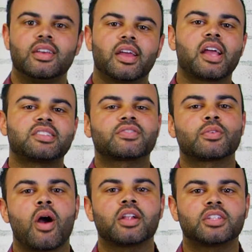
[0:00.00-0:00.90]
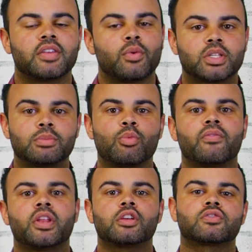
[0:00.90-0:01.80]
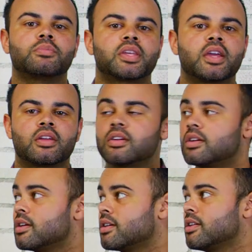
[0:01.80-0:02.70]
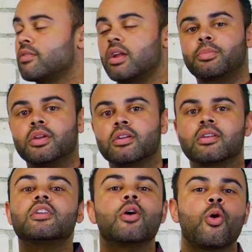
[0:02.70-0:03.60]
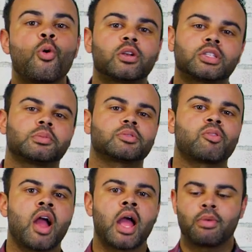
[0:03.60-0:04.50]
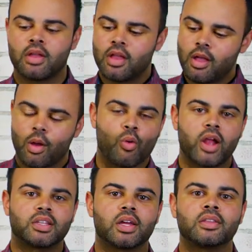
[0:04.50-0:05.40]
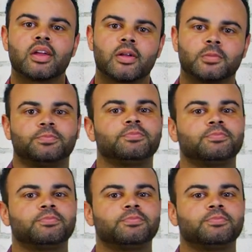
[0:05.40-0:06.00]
Hey guys, thanks for watching. If you wanna see more videos from The Kicker, click right up here or to subscribe right down there.